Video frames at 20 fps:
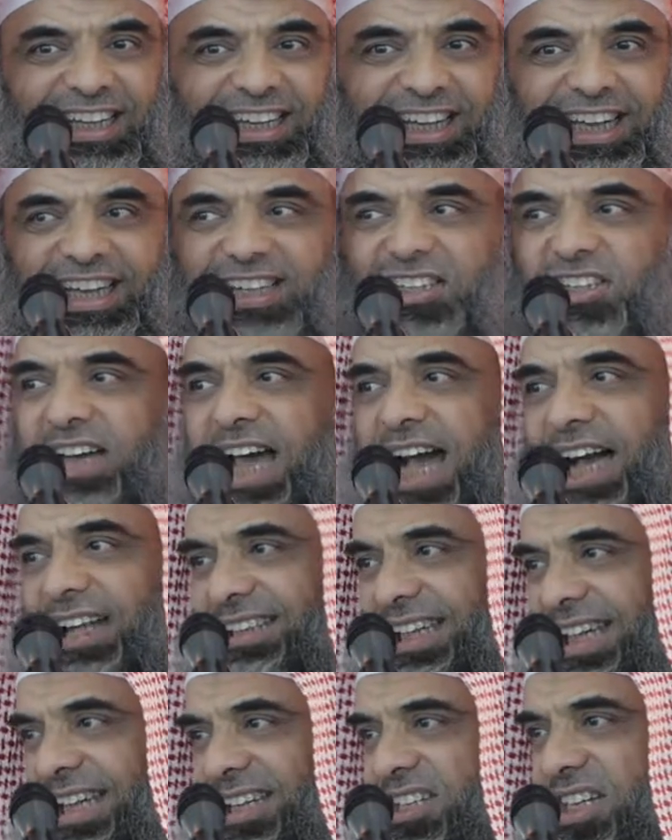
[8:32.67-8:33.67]
It's
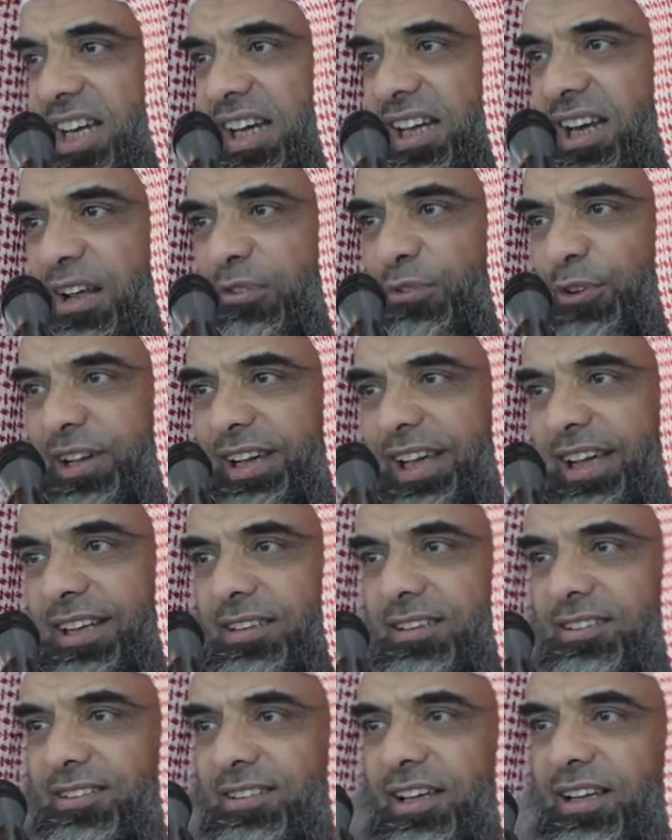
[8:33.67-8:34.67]
not
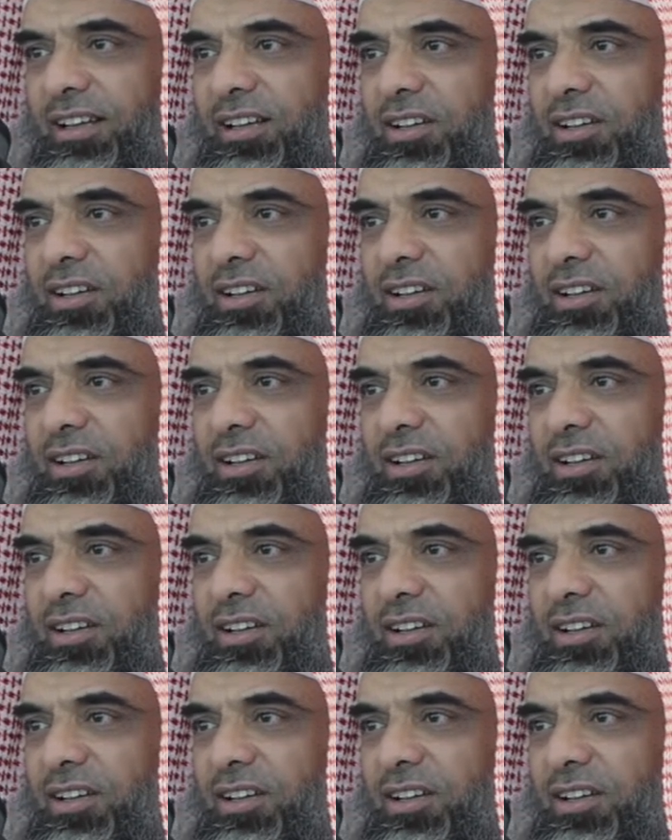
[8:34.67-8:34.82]
insignificant,